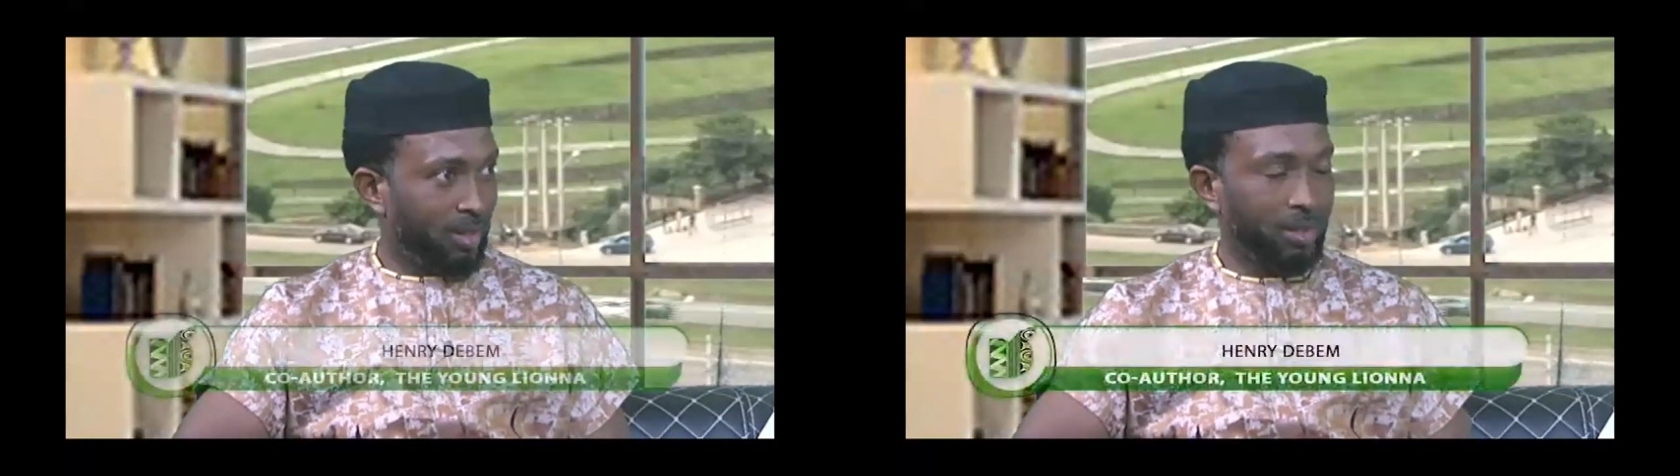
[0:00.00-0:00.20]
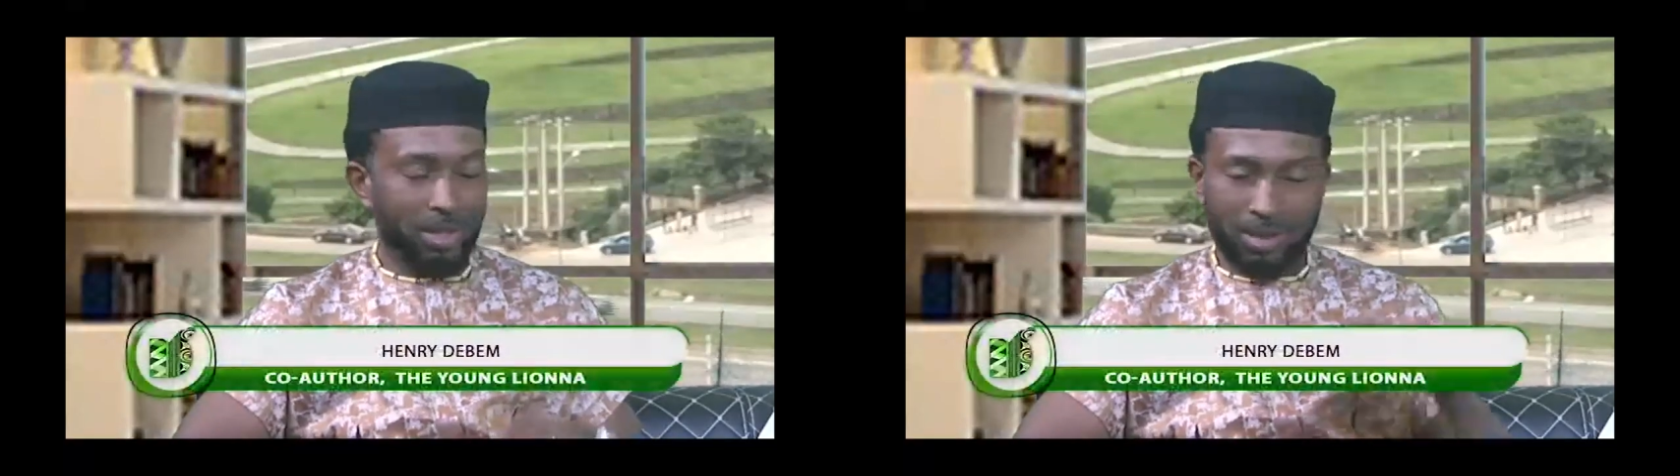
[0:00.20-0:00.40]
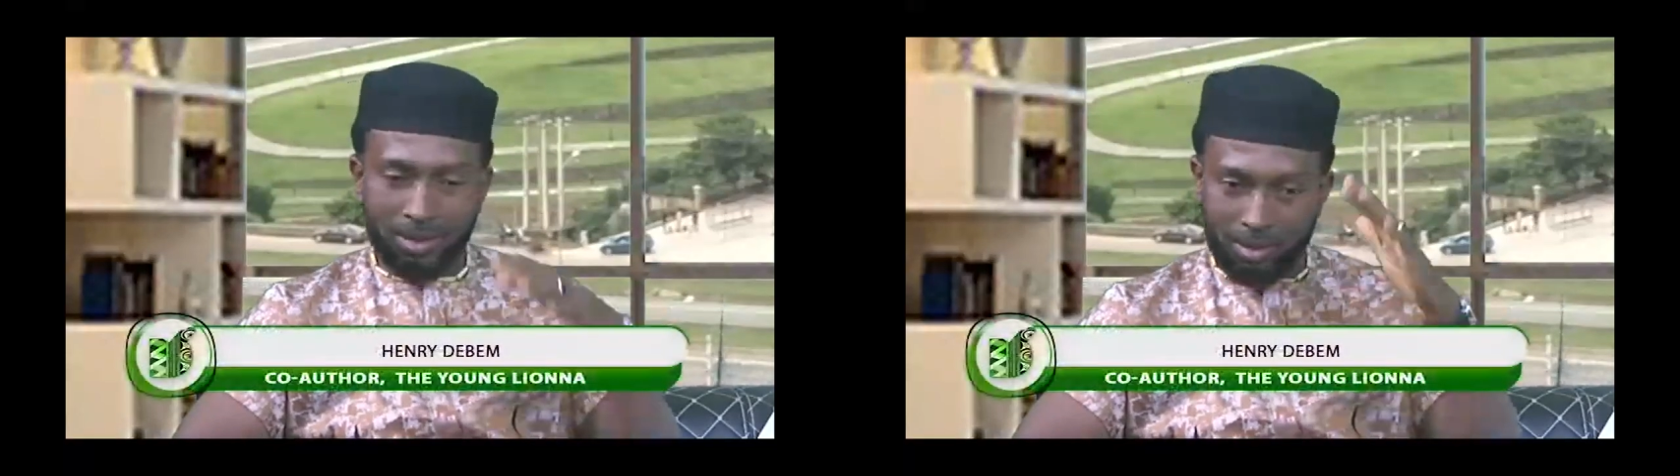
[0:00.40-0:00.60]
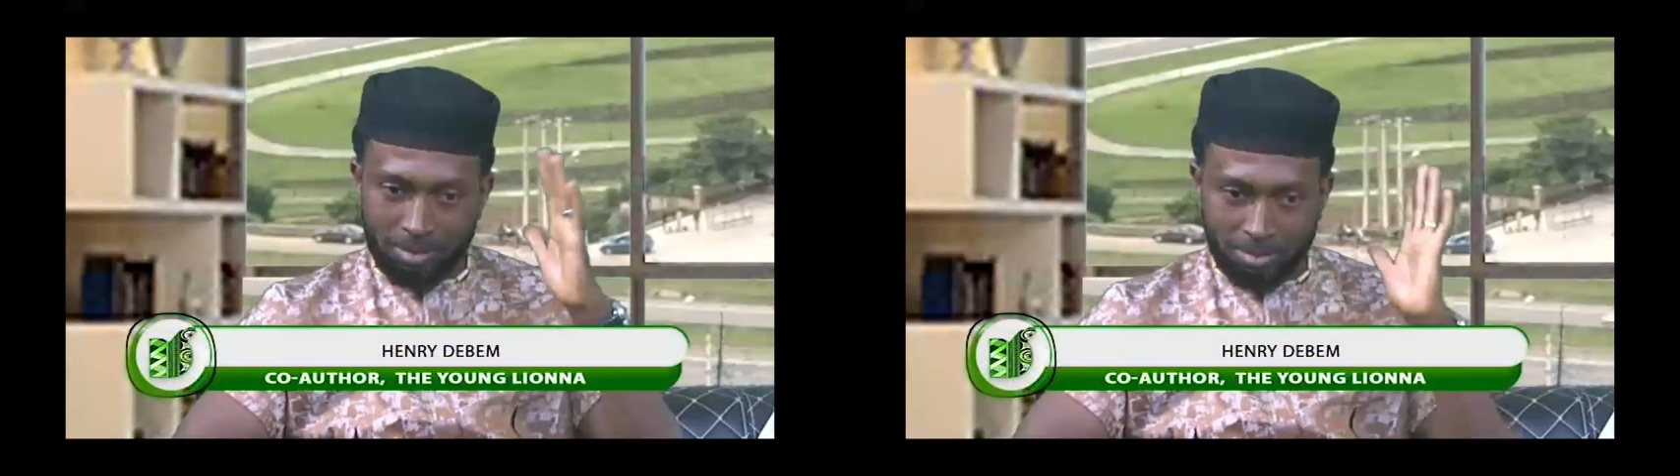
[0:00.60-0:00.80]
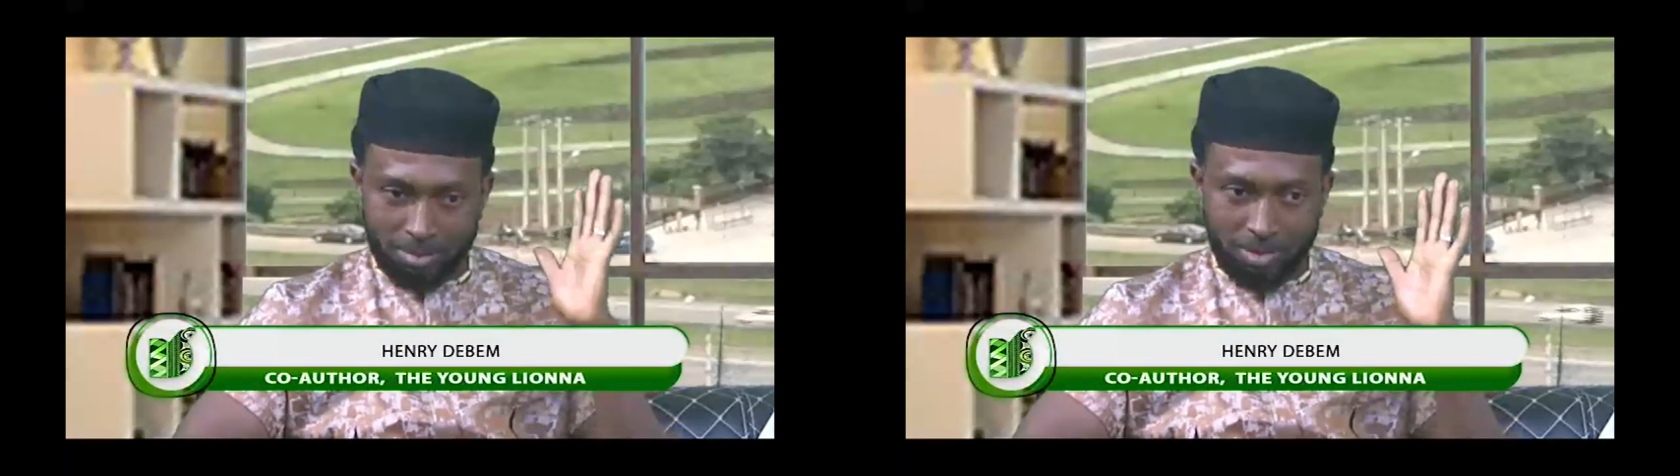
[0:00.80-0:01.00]
The
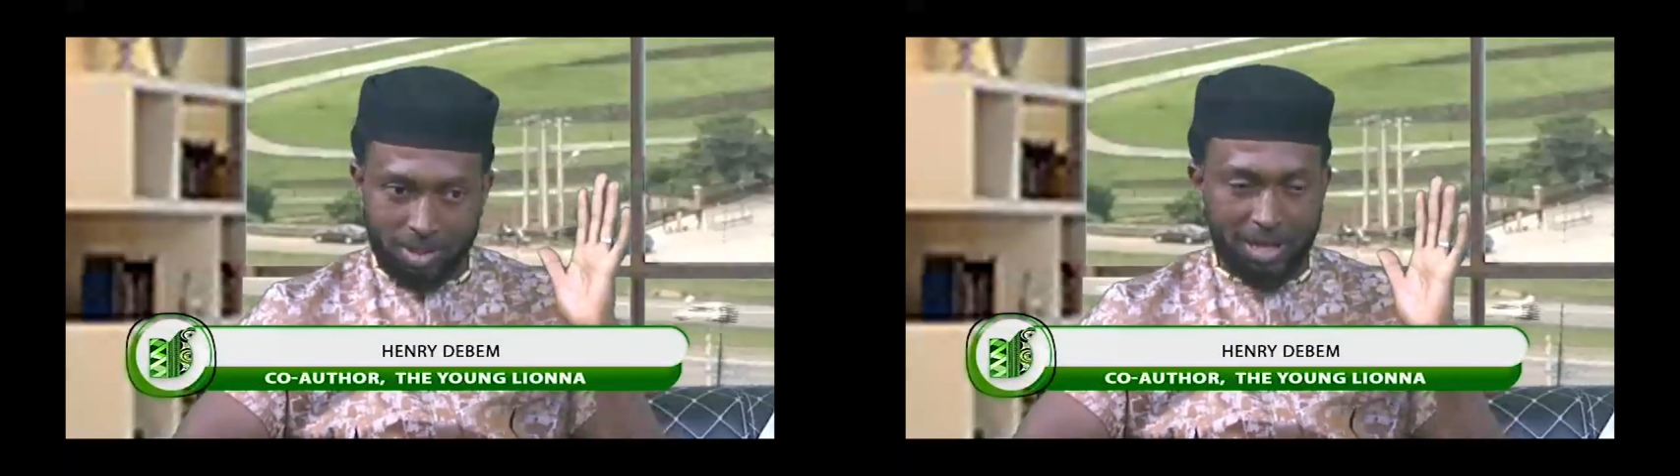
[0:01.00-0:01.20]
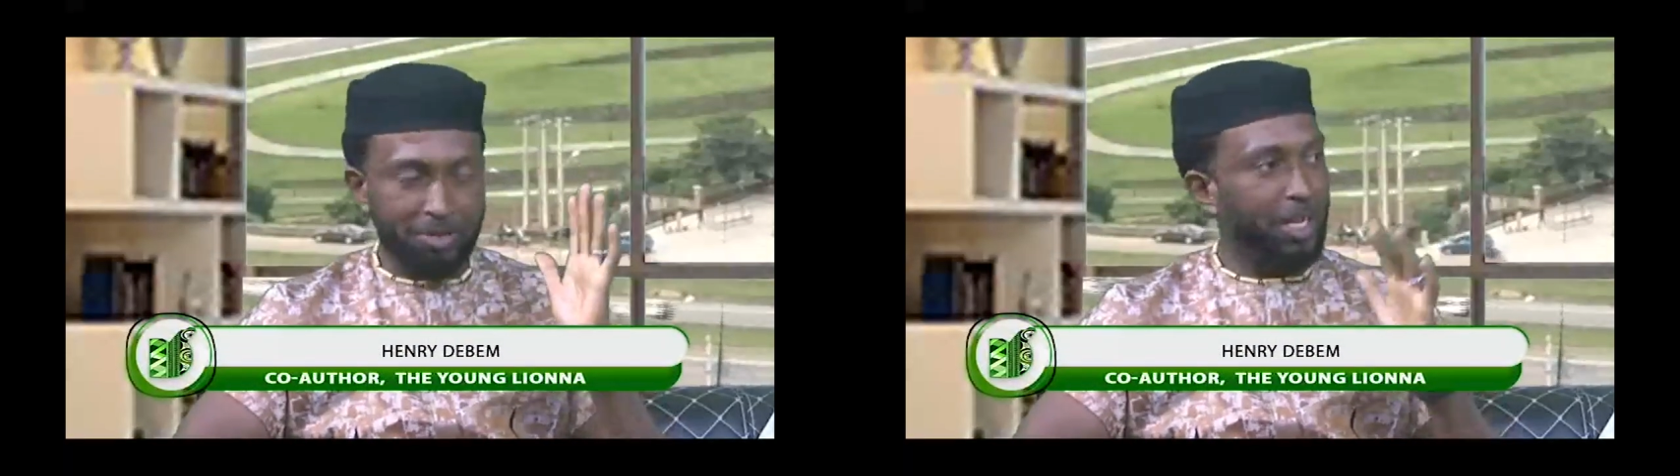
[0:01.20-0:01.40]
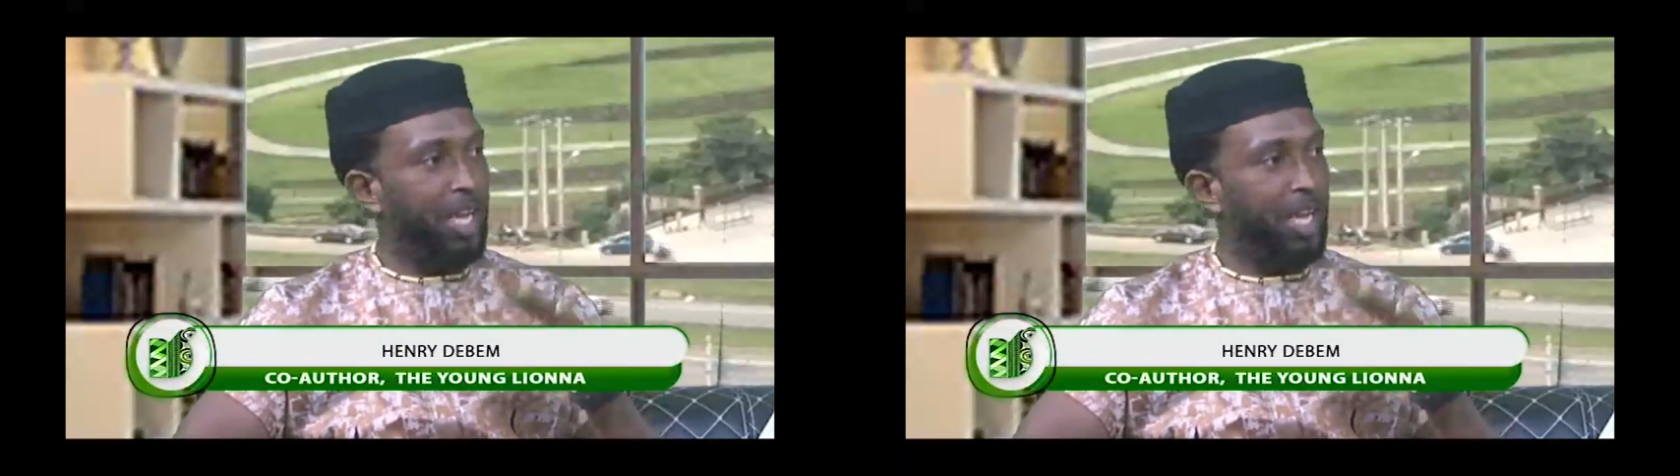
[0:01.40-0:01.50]
slavery